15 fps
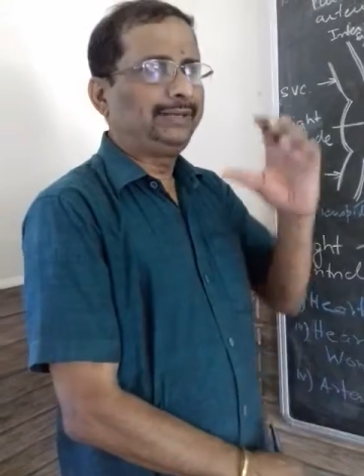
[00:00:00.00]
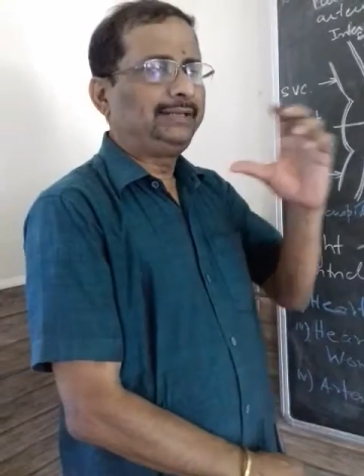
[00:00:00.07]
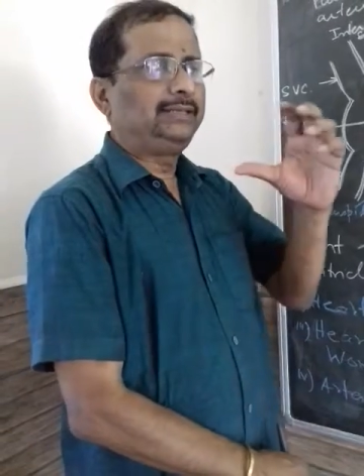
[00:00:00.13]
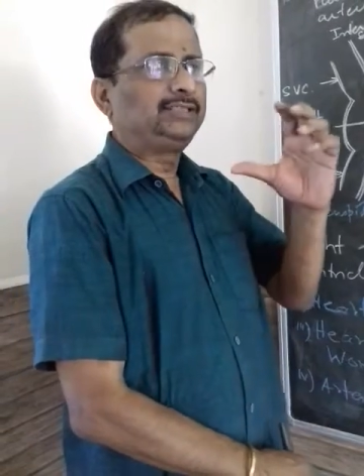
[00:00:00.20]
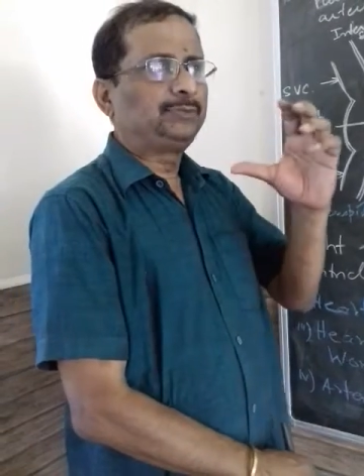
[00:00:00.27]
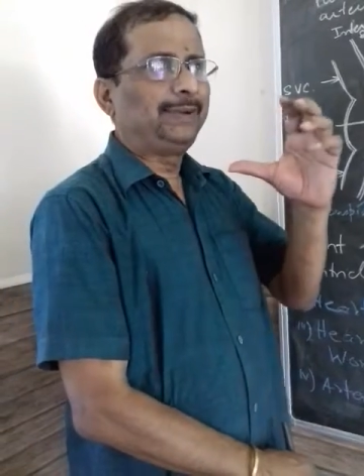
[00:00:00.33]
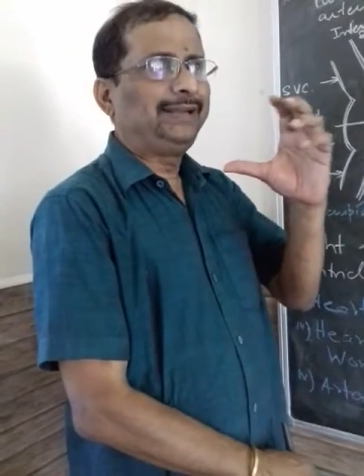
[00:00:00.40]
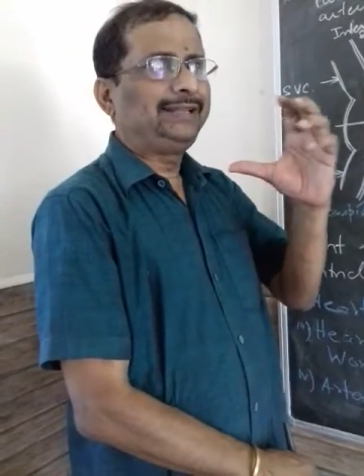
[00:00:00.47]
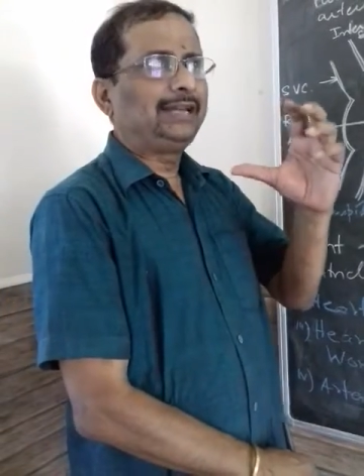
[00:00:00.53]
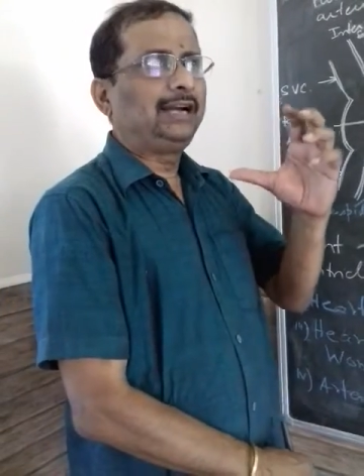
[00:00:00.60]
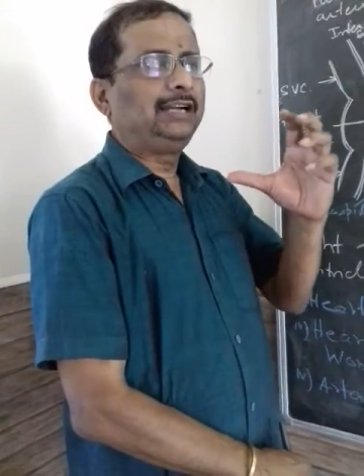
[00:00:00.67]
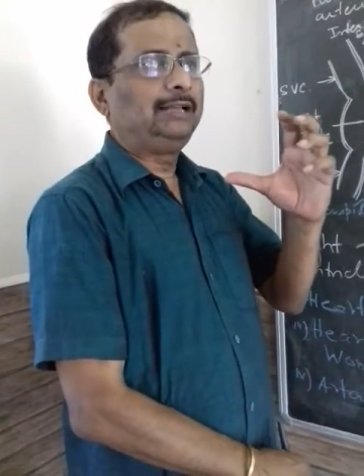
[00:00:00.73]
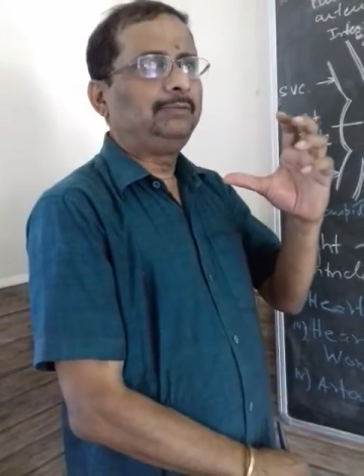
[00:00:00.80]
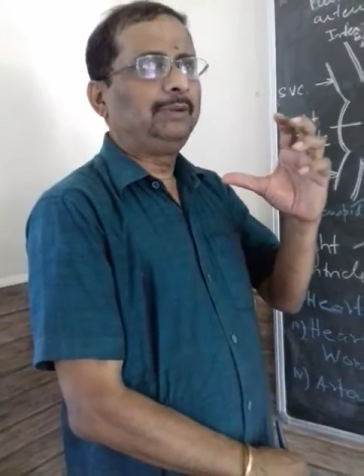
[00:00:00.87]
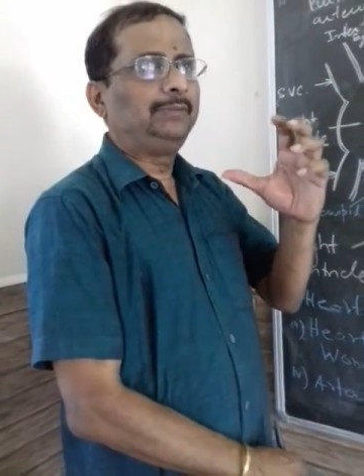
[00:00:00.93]
this
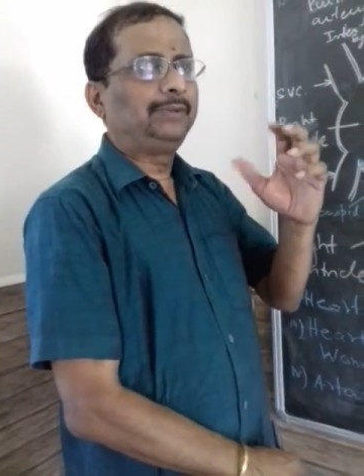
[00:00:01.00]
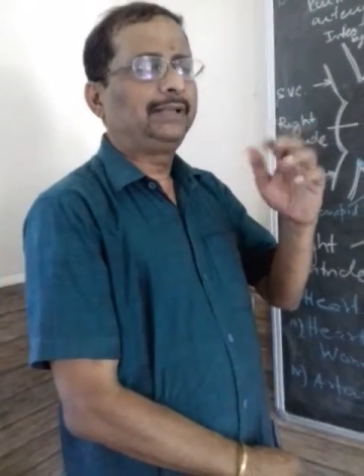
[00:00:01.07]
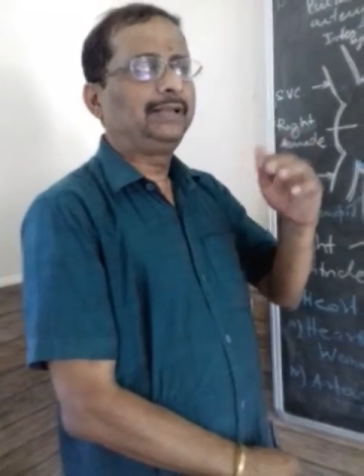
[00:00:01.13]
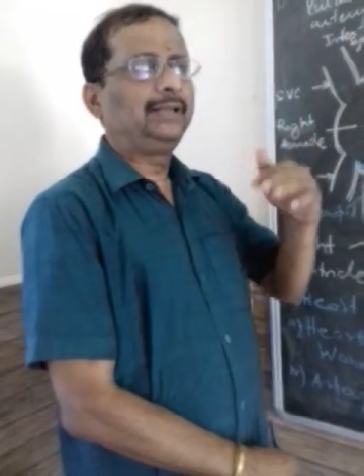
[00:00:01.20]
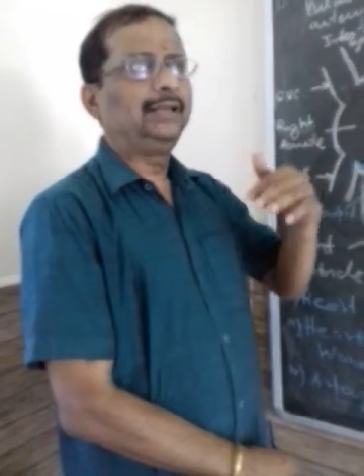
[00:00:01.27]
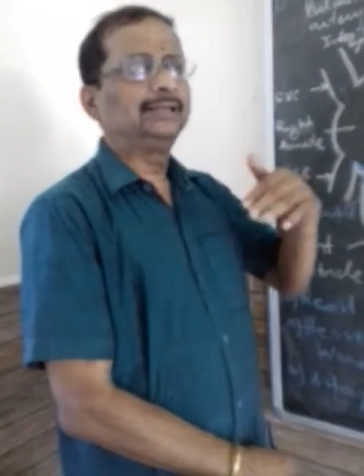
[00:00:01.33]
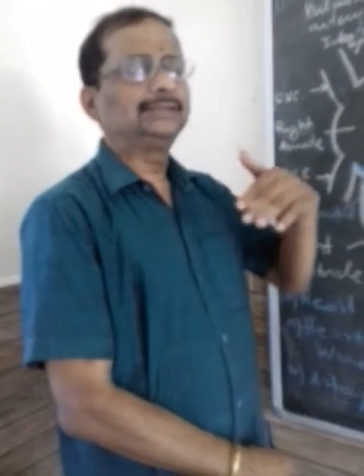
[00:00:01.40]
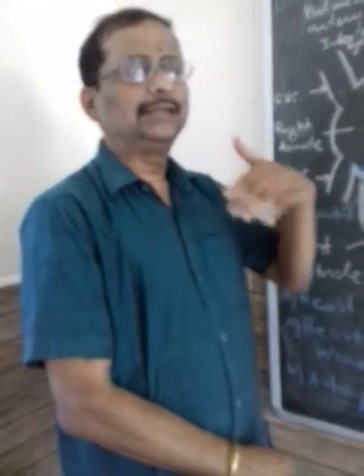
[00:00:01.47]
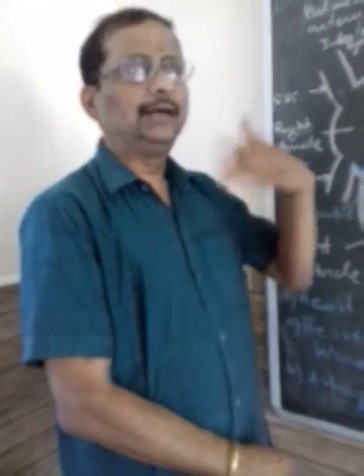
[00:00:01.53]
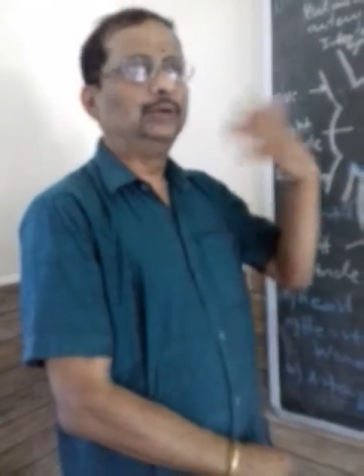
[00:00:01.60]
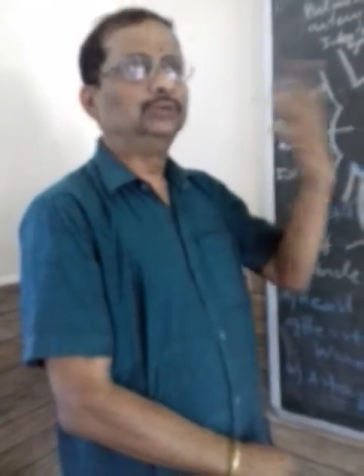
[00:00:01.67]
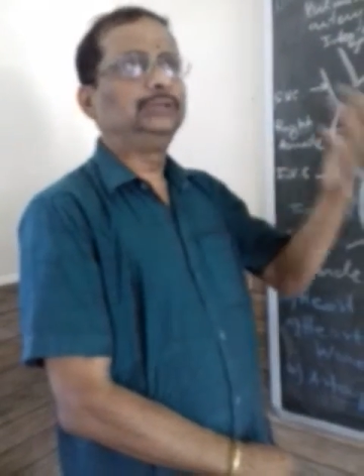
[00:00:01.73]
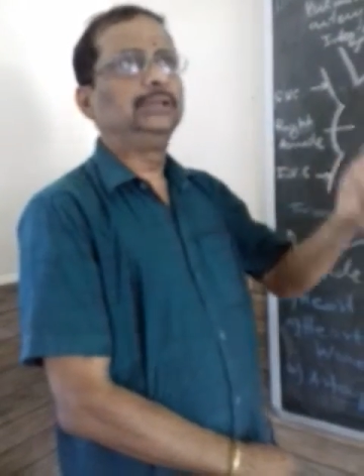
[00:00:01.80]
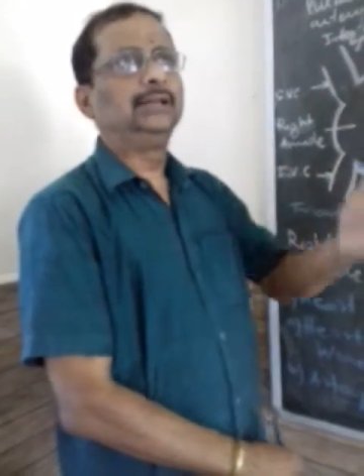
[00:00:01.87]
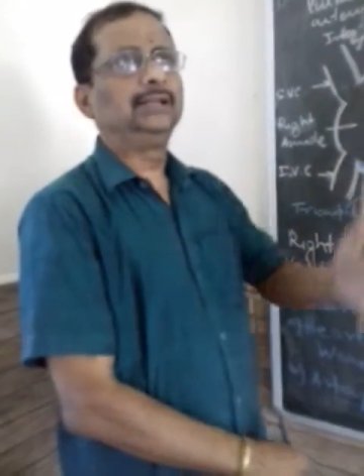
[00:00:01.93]
pericardial membrane has
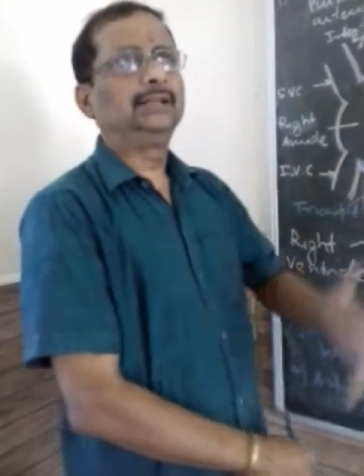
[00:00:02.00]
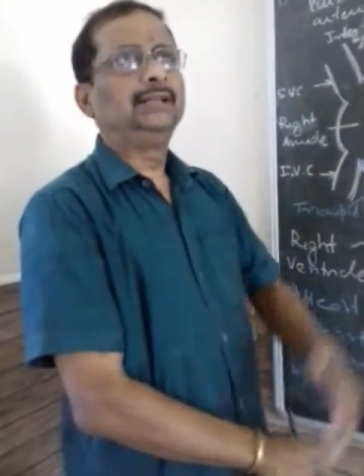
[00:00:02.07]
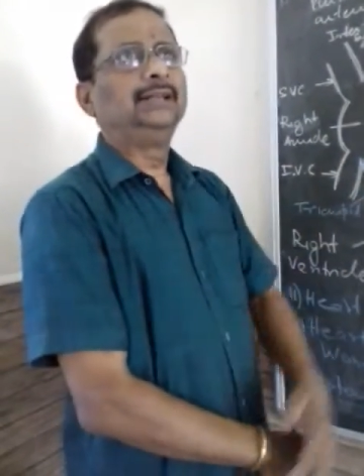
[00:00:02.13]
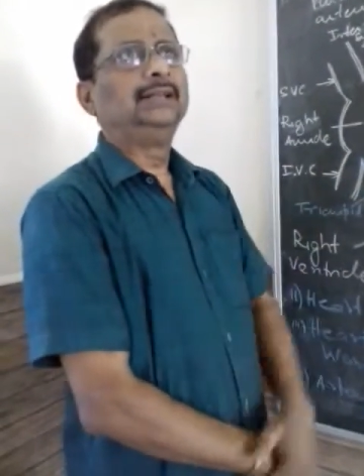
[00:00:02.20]
outer